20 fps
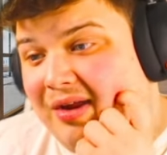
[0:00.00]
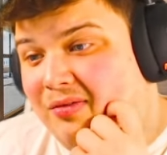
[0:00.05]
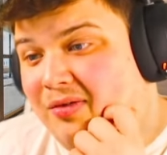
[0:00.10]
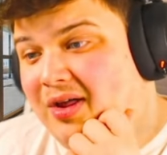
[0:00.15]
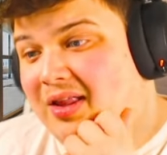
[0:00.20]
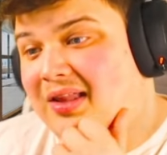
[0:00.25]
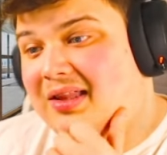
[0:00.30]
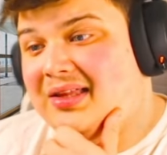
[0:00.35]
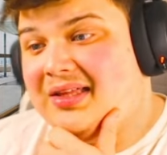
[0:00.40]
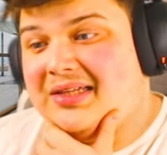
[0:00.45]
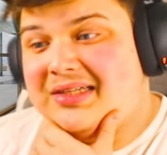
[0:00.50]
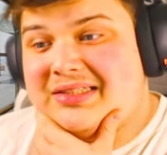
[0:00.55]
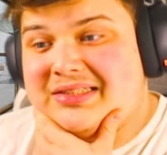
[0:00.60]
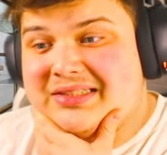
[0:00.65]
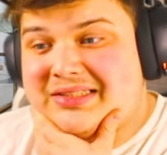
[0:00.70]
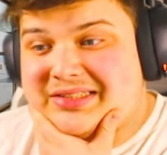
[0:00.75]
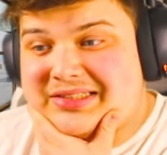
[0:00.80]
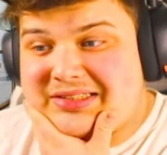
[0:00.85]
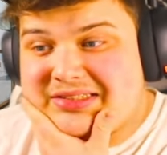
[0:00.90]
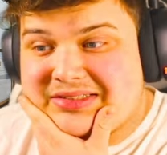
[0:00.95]
well,
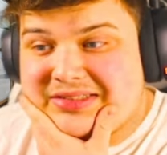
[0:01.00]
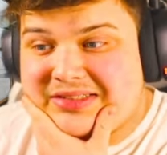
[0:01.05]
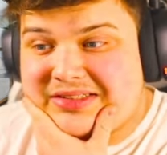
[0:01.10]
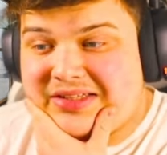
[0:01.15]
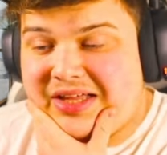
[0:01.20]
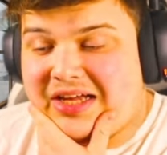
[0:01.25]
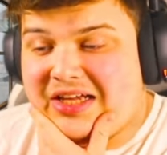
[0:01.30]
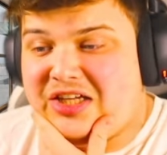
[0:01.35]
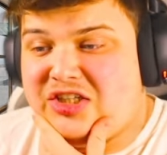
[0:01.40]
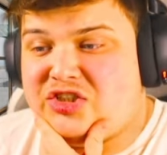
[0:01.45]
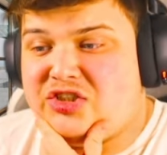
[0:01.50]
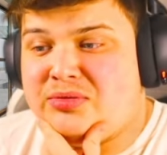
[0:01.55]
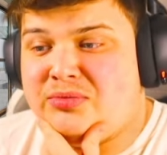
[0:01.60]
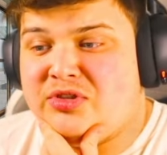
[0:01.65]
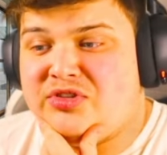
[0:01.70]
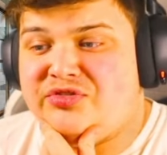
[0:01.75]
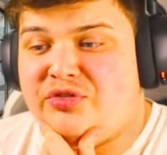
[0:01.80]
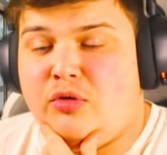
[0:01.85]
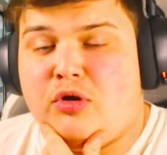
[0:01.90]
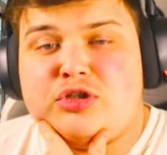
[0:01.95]
thank you so much
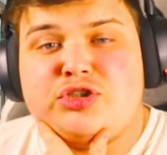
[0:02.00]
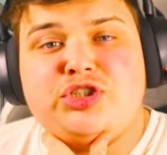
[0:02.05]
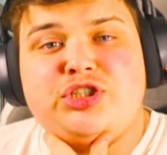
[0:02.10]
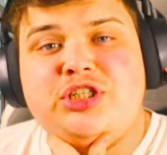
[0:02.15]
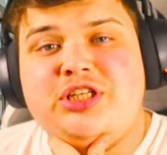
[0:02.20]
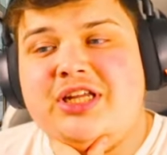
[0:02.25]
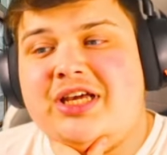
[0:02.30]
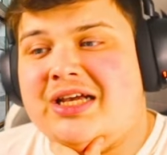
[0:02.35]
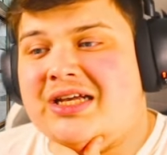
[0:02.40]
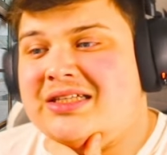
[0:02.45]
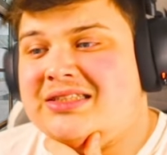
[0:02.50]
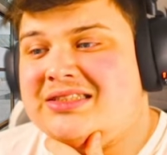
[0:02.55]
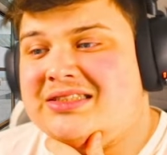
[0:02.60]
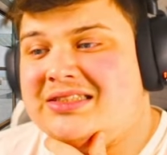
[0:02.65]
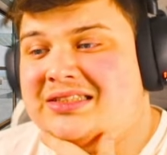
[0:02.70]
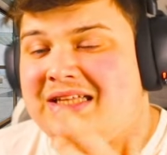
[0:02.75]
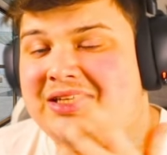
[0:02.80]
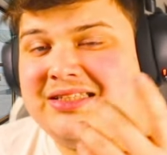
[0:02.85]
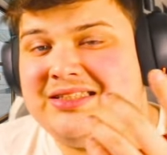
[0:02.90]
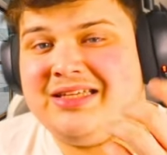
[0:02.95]
for watching. And
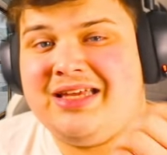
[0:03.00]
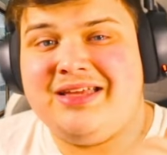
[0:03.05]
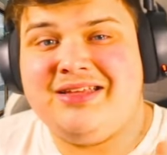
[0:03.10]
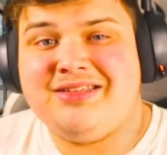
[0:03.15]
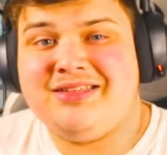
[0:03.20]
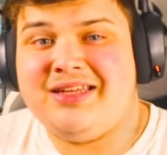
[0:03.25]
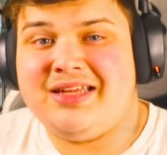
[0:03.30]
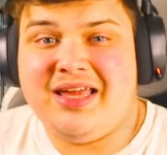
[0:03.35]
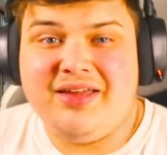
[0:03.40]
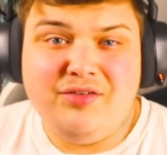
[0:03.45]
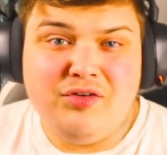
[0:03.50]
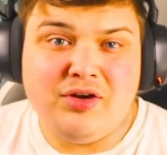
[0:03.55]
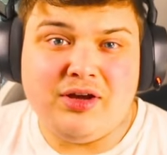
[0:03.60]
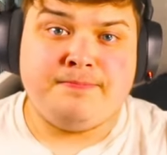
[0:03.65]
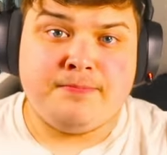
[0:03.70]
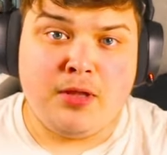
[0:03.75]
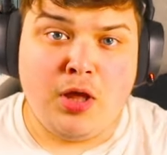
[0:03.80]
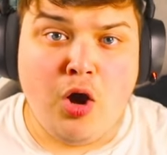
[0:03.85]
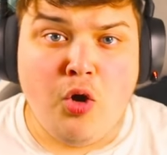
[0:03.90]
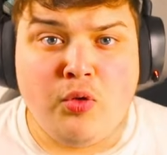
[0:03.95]
let's get into the giveaway.
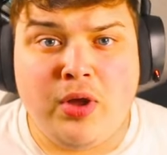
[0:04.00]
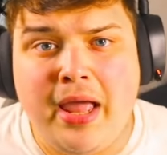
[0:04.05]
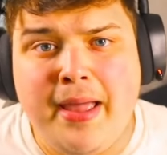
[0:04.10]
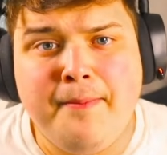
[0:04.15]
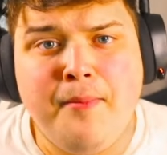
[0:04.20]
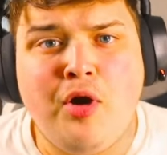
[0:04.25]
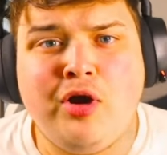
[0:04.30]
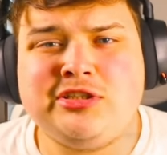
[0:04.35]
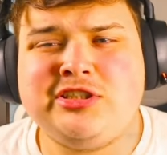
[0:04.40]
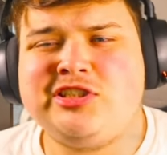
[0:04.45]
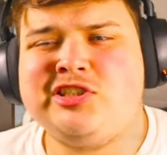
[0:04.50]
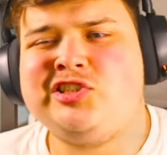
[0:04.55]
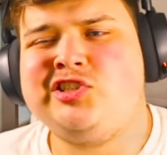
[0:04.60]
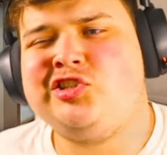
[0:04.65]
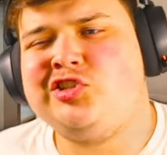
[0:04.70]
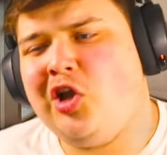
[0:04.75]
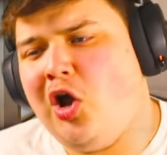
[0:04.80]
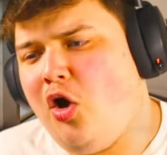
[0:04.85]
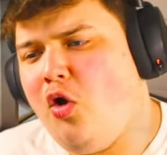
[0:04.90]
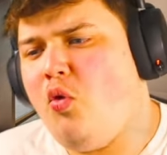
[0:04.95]
Okay, boys.
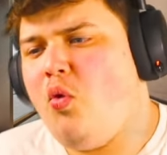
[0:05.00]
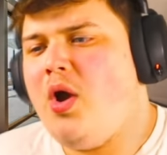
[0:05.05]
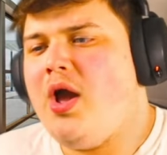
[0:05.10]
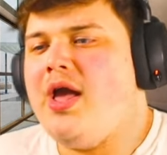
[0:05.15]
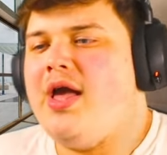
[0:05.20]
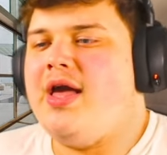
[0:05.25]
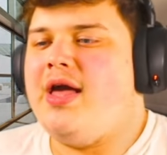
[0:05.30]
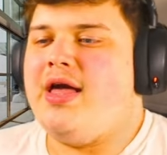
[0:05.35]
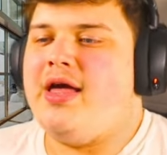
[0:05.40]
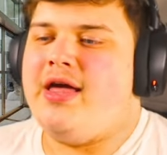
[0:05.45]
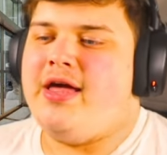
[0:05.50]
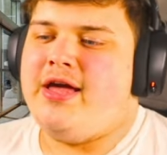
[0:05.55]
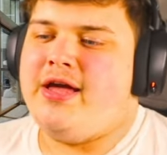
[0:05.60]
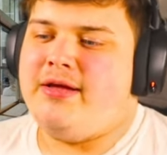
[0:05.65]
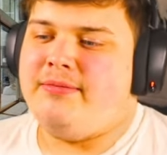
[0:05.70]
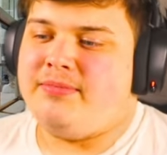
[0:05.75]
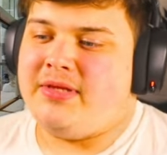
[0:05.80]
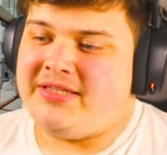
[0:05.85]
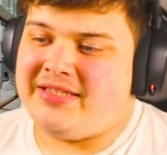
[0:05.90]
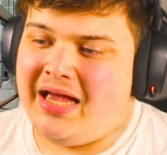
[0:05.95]
So... Uh,
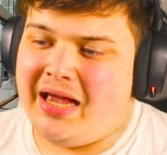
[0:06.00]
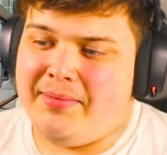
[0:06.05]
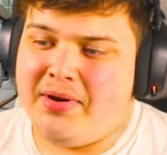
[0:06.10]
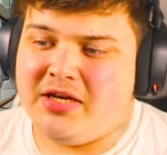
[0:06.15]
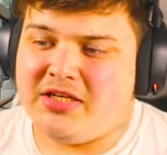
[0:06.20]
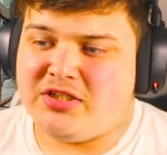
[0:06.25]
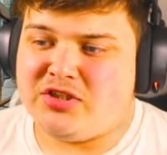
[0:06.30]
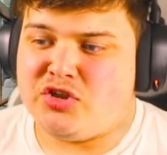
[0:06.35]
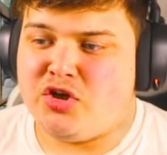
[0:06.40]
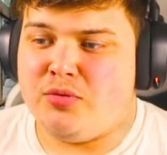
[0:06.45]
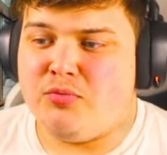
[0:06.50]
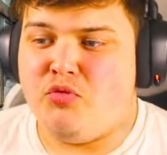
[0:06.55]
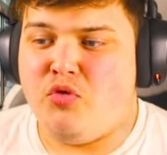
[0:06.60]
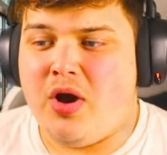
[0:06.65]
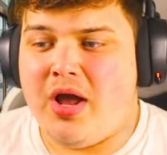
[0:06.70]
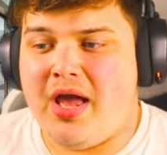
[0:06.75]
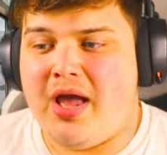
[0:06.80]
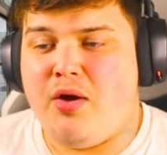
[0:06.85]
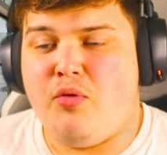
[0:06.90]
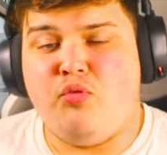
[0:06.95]
the time has come
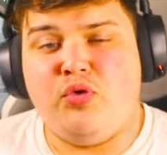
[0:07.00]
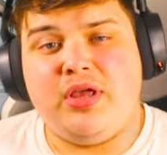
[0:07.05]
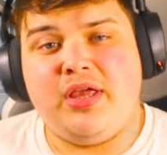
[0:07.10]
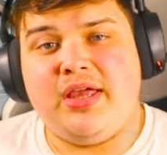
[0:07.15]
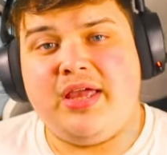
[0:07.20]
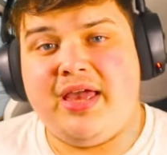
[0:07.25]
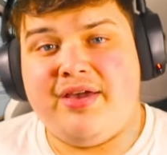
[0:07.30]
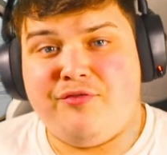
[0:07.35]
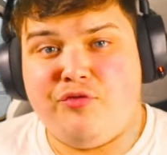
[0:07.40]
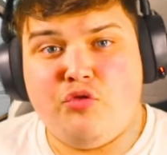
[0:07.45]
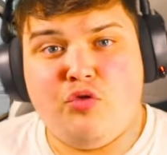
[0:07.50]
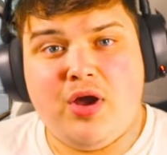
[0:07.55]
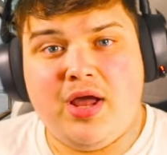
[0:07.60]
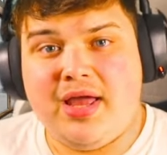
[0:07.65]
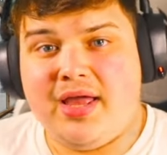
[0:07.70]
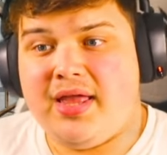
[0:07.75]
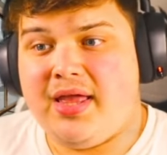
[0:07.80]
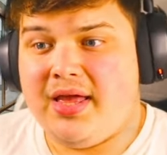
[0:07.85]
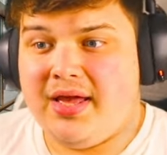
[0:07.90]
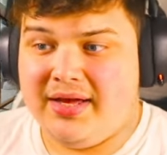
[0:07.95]
where we give
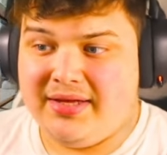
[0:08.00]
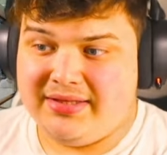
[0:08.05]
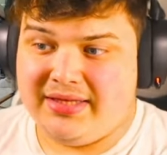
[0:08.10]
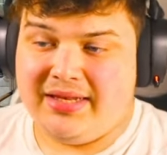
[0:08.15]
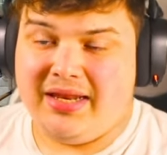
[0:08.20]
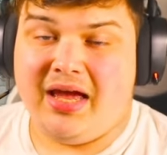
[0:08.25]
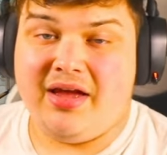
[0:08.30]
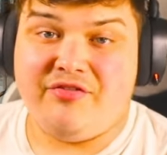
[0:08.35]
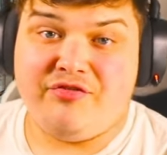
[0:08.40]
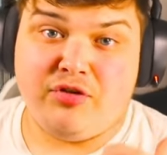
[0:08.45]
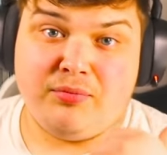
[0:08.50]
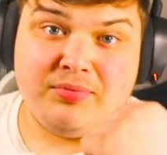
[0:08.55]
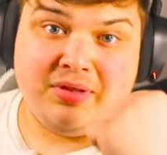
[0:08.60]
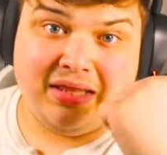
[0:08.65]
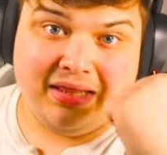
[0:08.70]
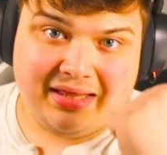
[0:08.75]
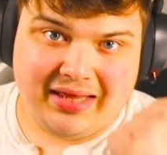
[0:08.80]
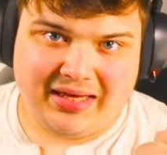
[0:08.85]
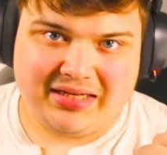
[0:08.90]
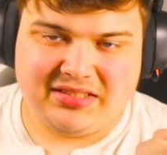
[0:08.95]
away the knife from the
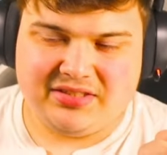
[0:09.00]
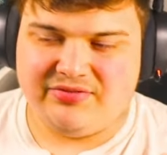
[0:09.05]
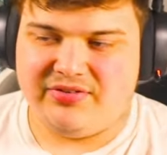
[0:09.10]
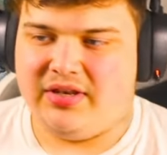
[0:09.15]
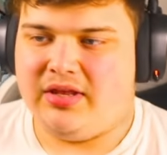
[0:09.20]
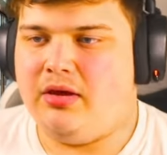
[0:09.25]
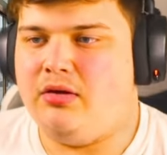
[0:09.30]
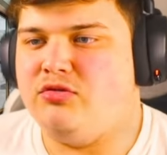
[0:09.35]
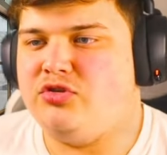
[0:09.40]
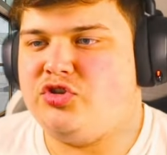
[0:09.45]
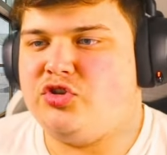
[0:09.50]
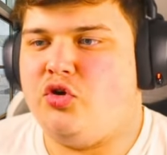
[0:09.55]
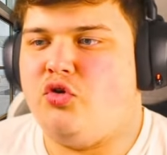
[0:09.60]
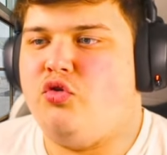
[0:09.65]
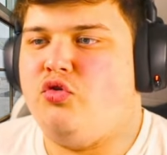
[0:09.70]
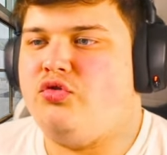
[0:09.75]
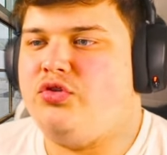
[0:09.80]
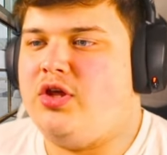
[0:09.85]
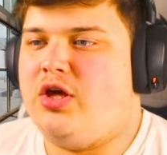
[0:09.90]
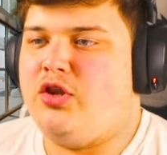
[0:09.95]
last video.
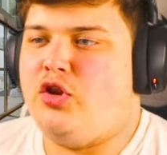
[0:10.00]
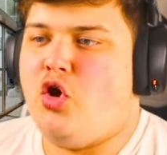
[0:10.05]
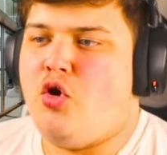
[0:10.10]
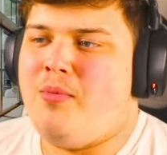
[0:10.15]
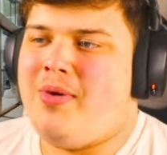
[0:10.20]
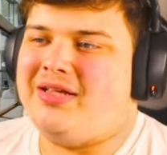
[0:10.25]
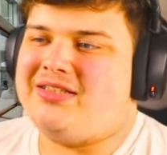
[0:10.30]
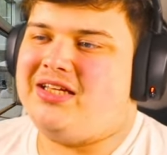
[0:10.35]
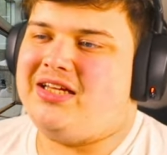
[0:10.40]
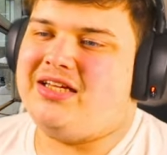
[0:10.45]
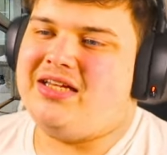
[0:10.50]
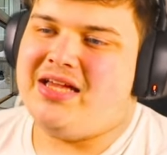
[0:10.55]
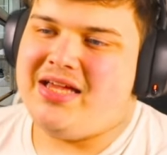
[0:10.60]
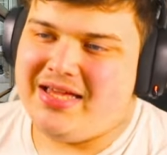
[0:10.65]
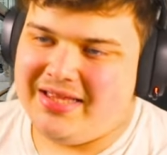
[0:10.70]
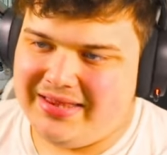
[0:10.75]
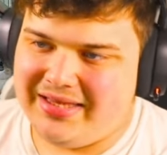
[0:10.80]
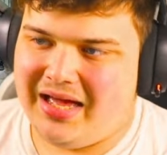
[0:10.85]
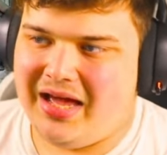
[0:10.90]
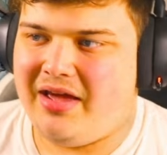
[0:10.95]
So the Nomad
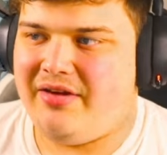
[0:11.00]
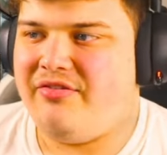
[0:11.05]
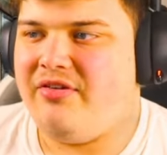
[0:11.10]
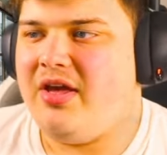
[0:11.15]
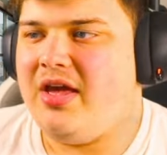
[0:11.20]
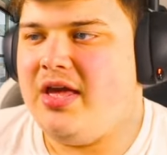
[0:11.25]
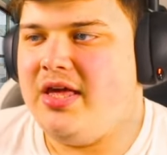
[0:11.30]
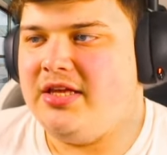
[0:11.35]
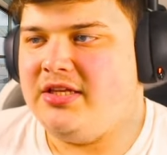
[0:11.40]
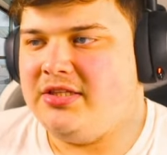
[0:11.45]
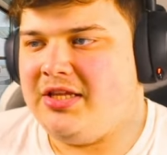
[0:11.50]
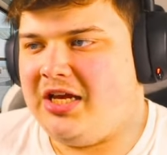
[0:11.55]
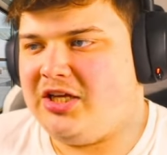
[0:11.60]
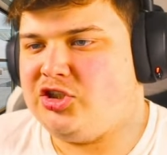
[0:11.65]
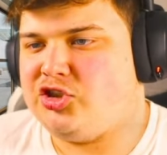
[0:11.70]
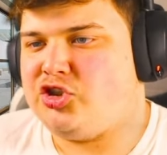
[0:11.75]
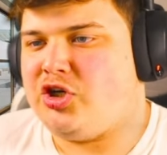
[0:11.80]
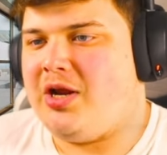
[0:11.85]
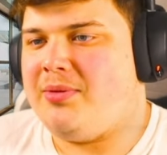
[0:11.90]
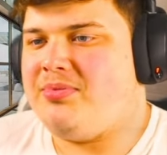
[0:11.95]
knife, Night
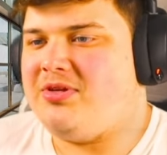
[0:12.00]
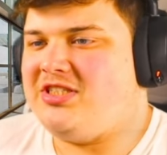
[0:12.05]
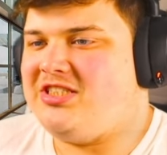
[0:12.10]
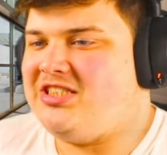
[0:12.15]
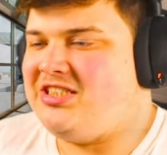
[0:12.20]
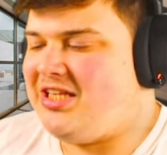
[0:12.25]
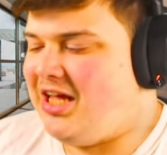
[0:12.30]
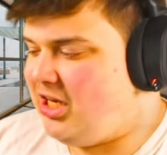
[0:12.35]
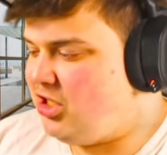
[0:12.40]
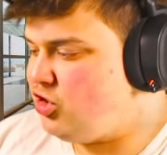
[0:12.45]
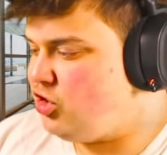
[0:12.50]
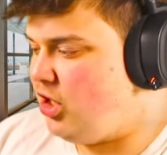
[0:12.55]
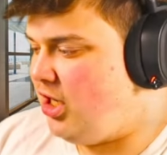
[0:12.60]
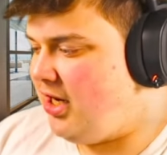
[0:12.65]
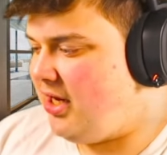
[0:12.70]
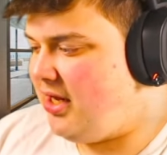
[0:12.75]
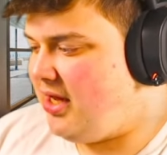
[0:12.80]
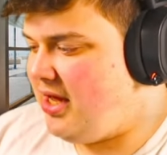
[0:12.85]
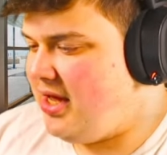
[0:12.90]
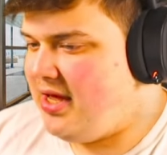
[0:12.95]
Stripe StatTrak.
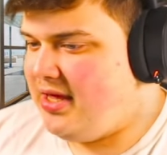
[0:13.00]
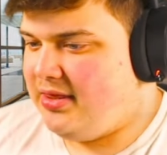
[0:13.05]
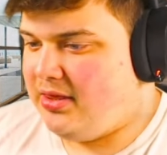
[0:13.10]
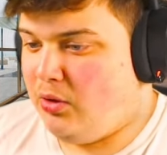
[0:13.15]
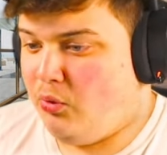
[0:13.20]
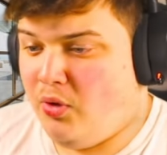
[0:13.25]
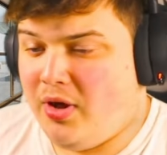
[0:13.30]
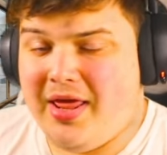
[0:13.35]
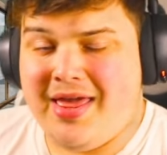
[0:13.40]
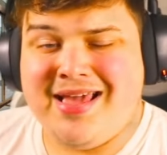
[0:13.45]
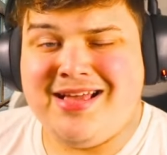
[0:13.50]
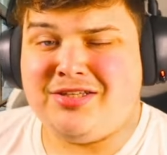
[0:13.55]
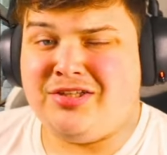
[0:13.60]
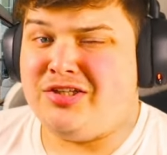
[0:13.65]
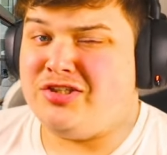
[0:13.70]
The winner is on the